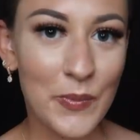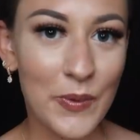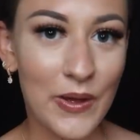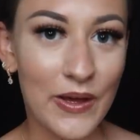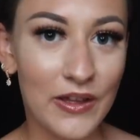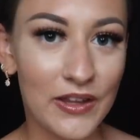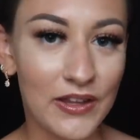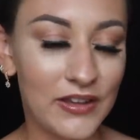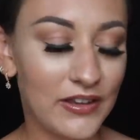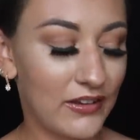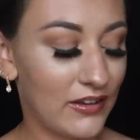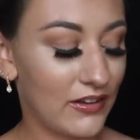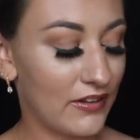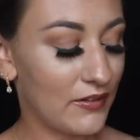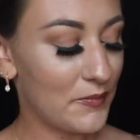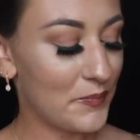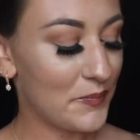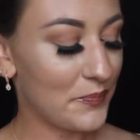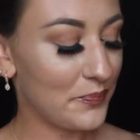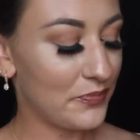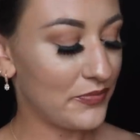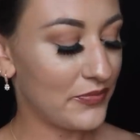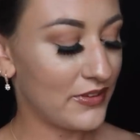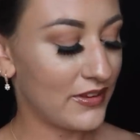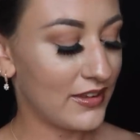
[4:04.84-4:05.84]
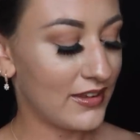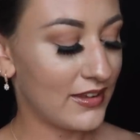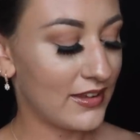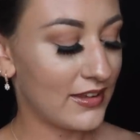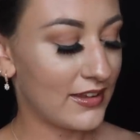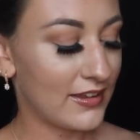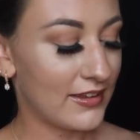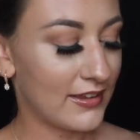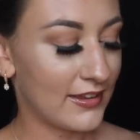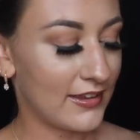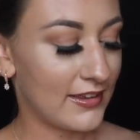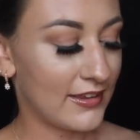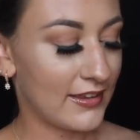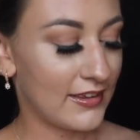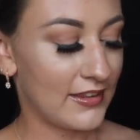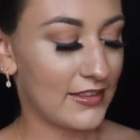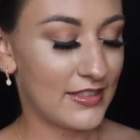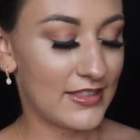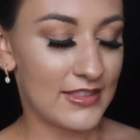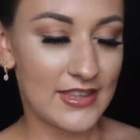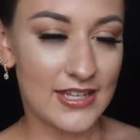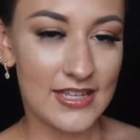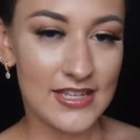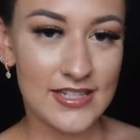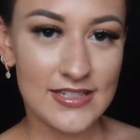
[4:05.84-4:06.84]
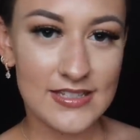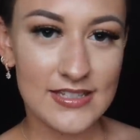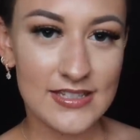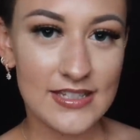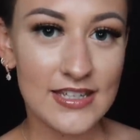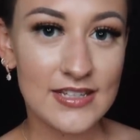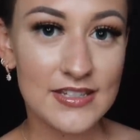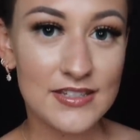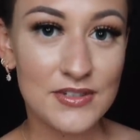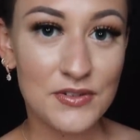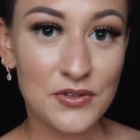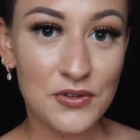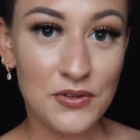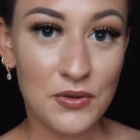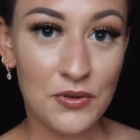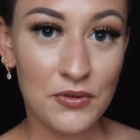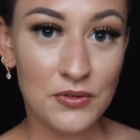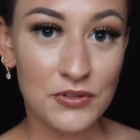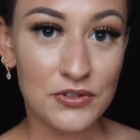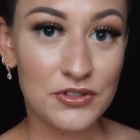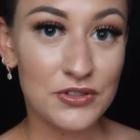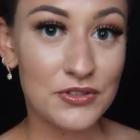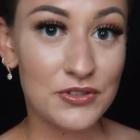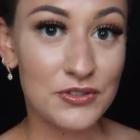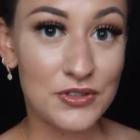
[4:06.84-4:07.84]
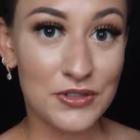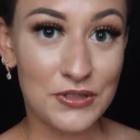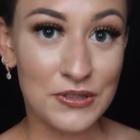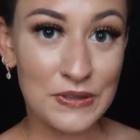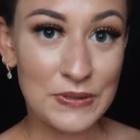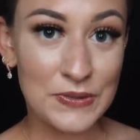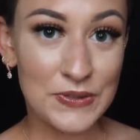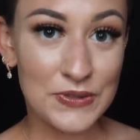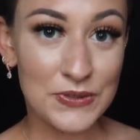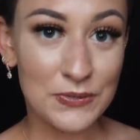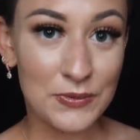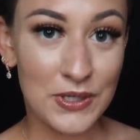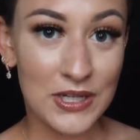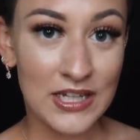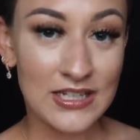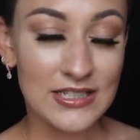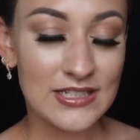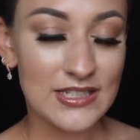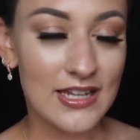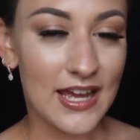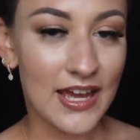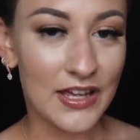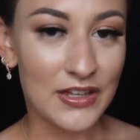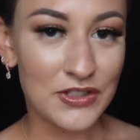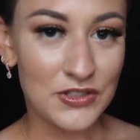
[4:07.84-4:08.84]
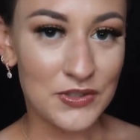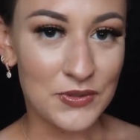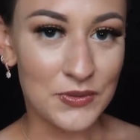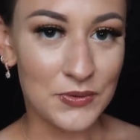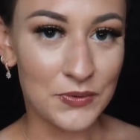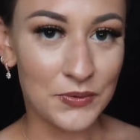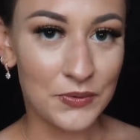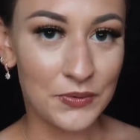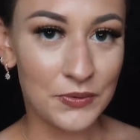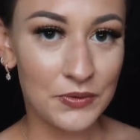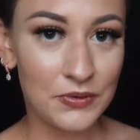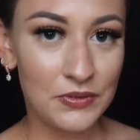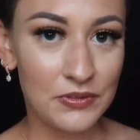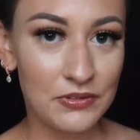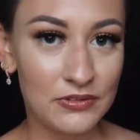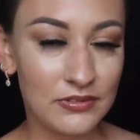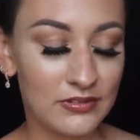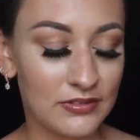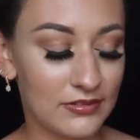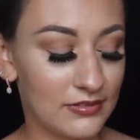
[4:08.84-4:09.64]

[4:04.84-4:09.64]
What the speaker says: but this is not too sweet at all.